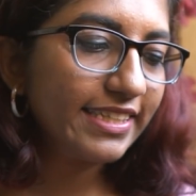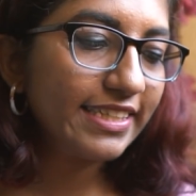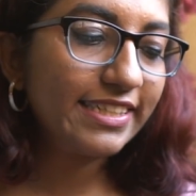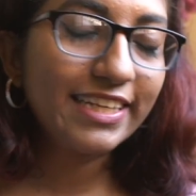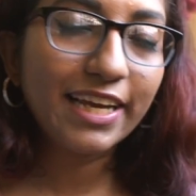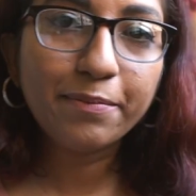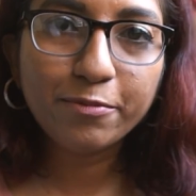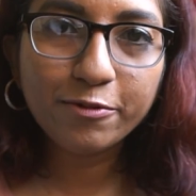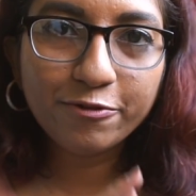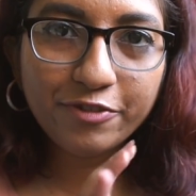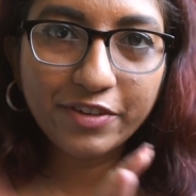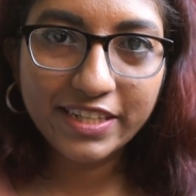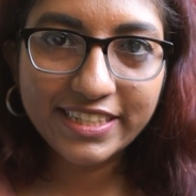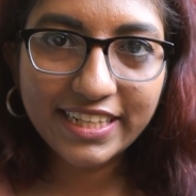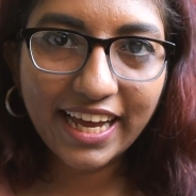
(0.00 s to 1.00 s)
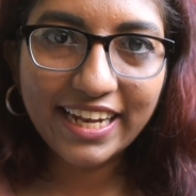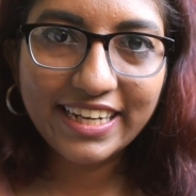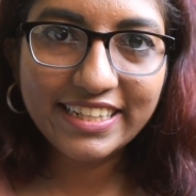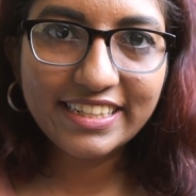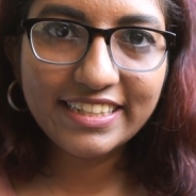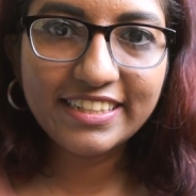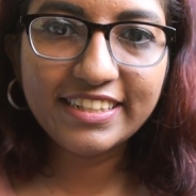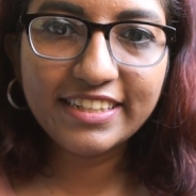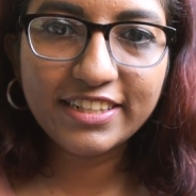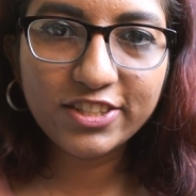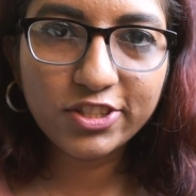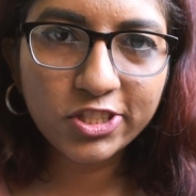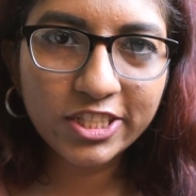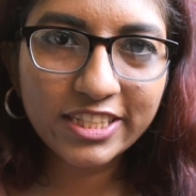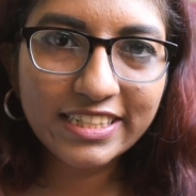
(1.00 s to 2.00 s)
is a type of Italian uh,
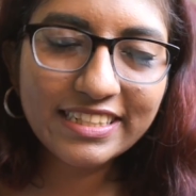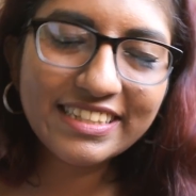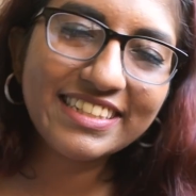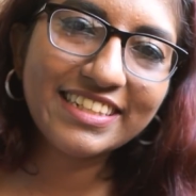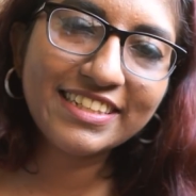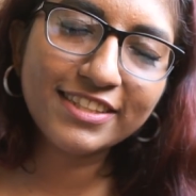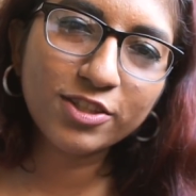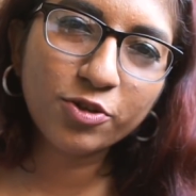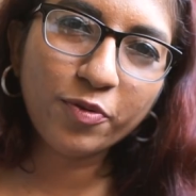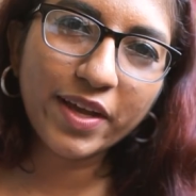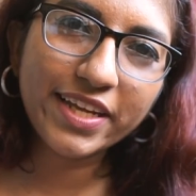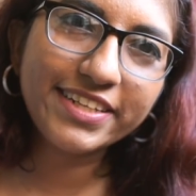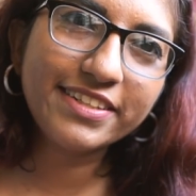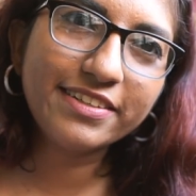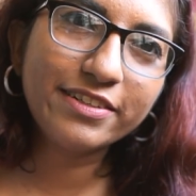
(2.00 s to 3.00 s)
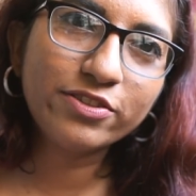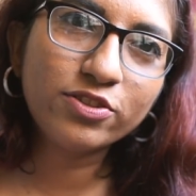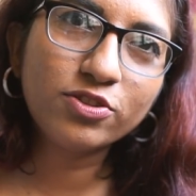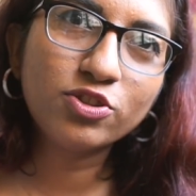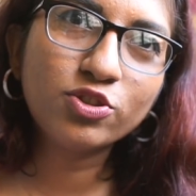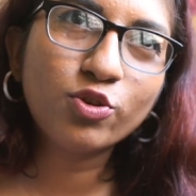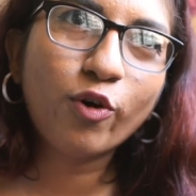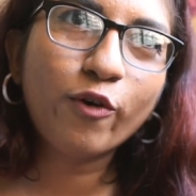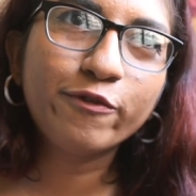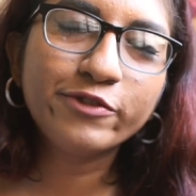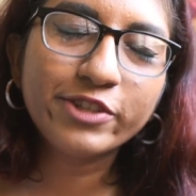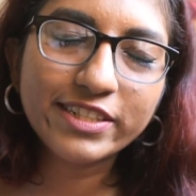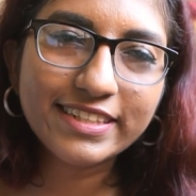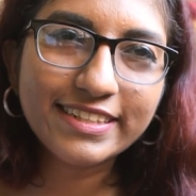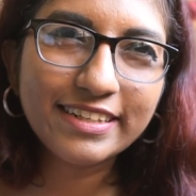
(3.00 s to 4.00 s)
cheese. It's quite uh,
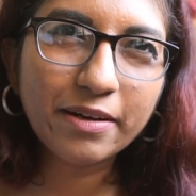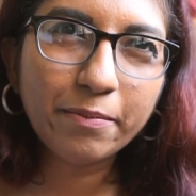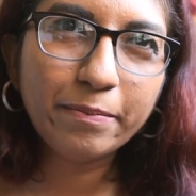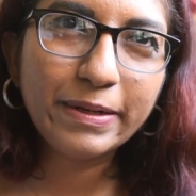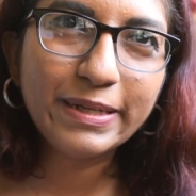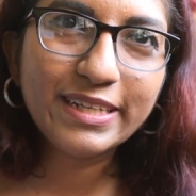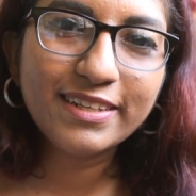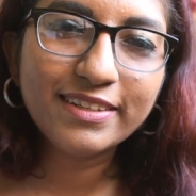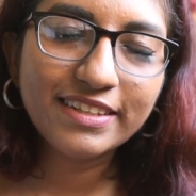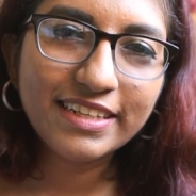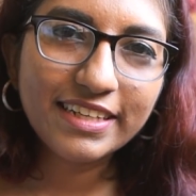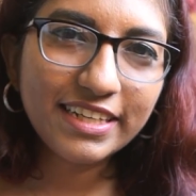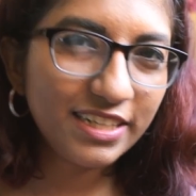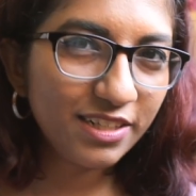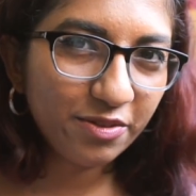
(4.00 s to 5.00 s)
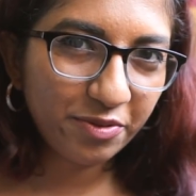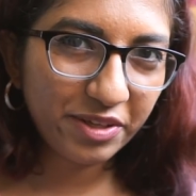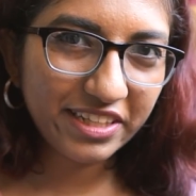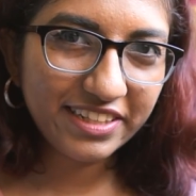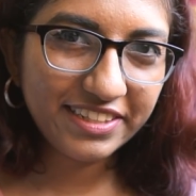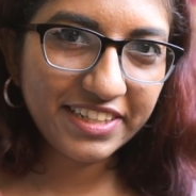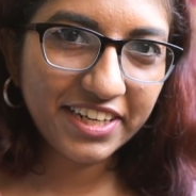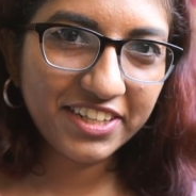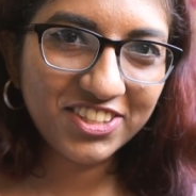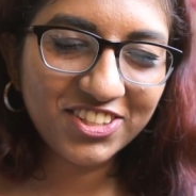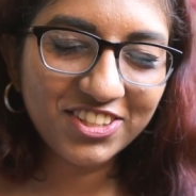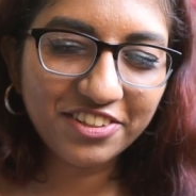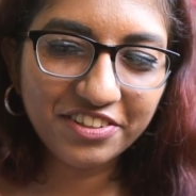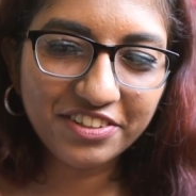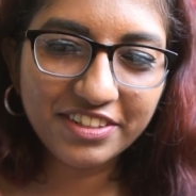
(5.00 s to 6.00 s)
soft and crumbly. In a way the
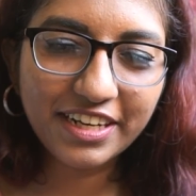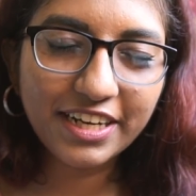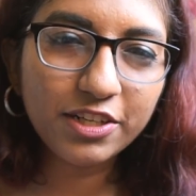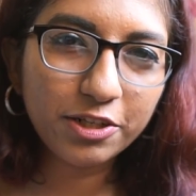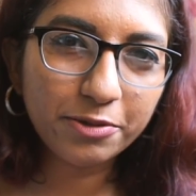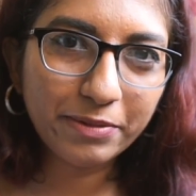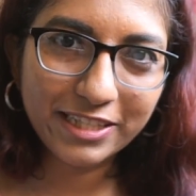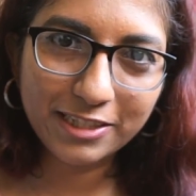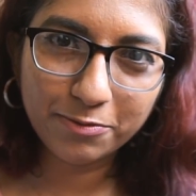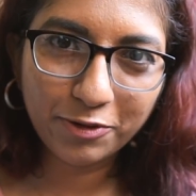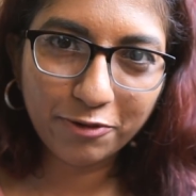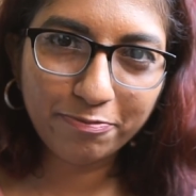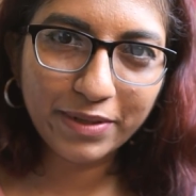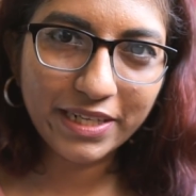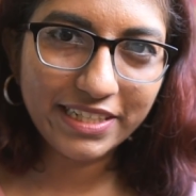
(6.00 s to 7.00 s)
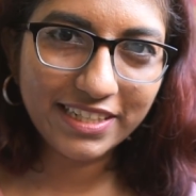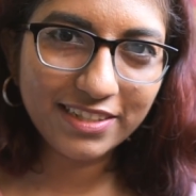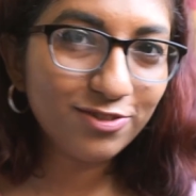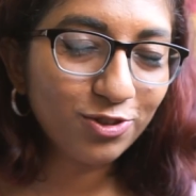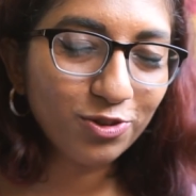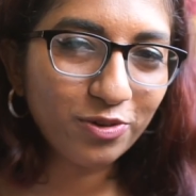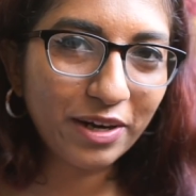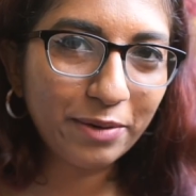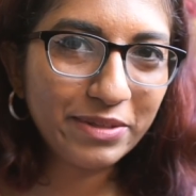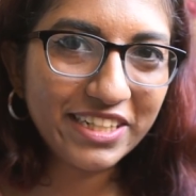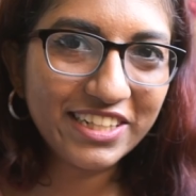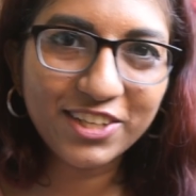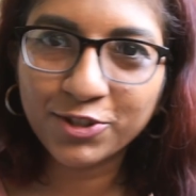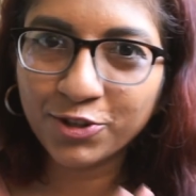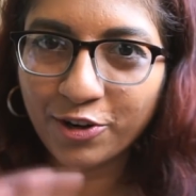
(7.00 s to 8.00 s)
texture kind of reminds me of paneer though. I mean
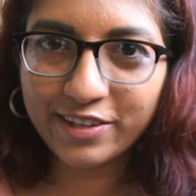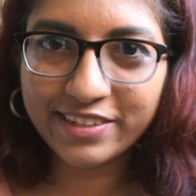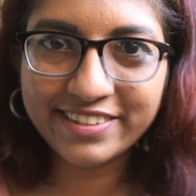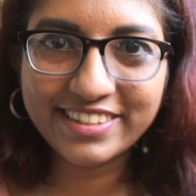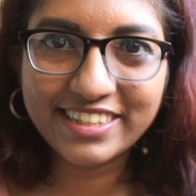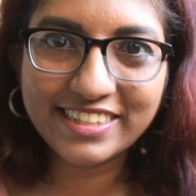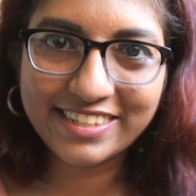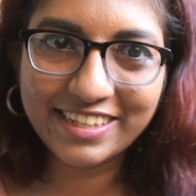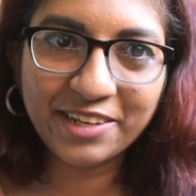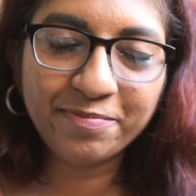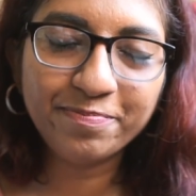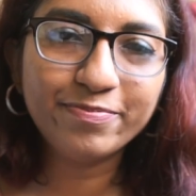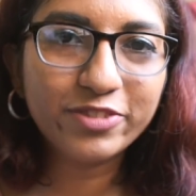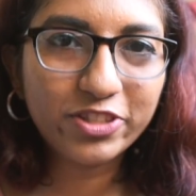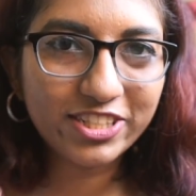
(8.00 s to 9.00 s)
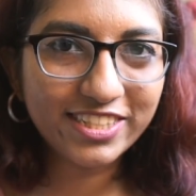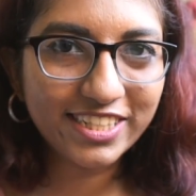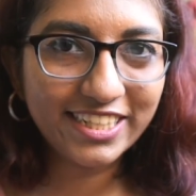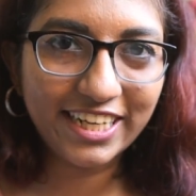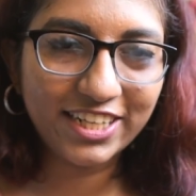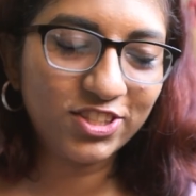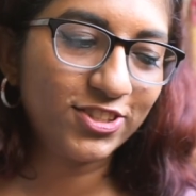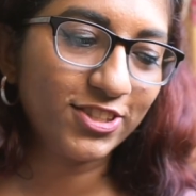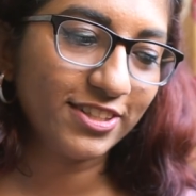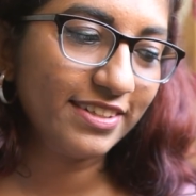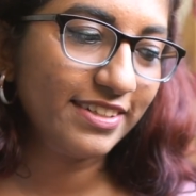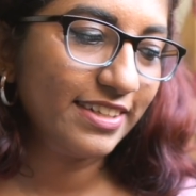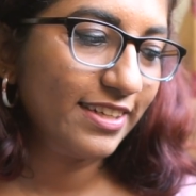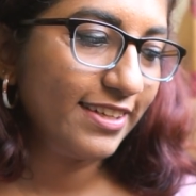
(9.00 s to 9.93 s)
they're not the same, just the texture.